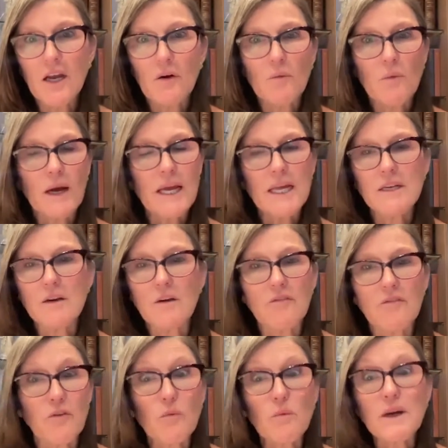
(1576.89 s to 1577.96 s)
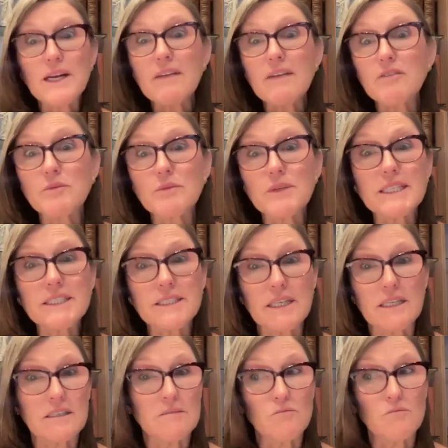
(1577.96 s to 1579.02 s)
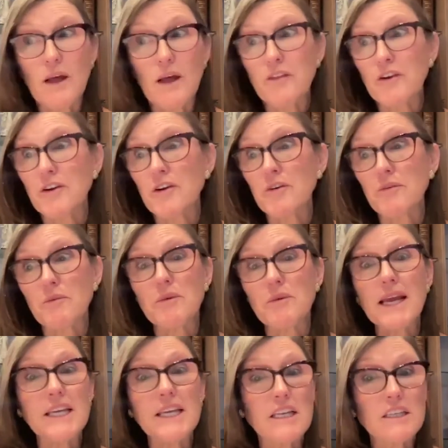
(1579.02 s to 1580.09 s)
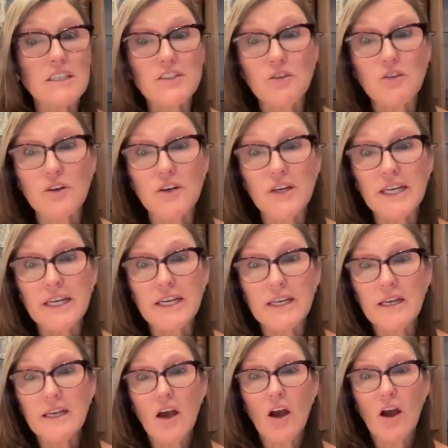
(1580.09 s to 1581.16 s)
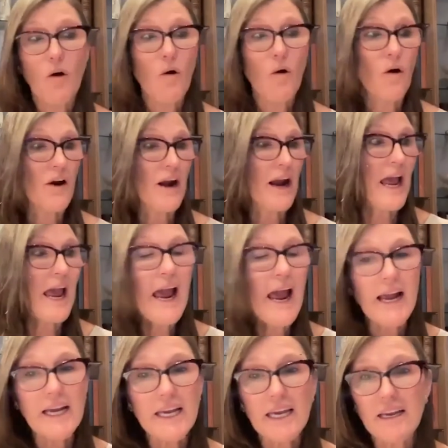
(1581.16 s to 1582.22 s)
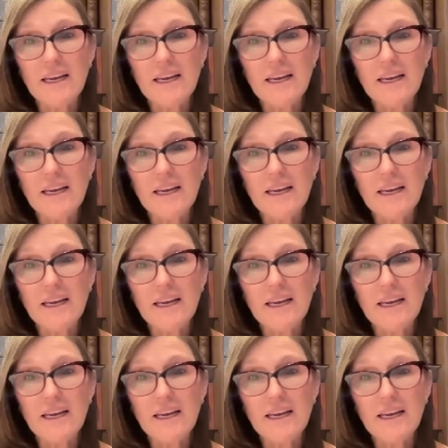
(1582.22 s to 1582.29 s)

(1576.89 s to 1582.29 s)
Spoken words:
When, for whatever reason, whether regulatory or a hack,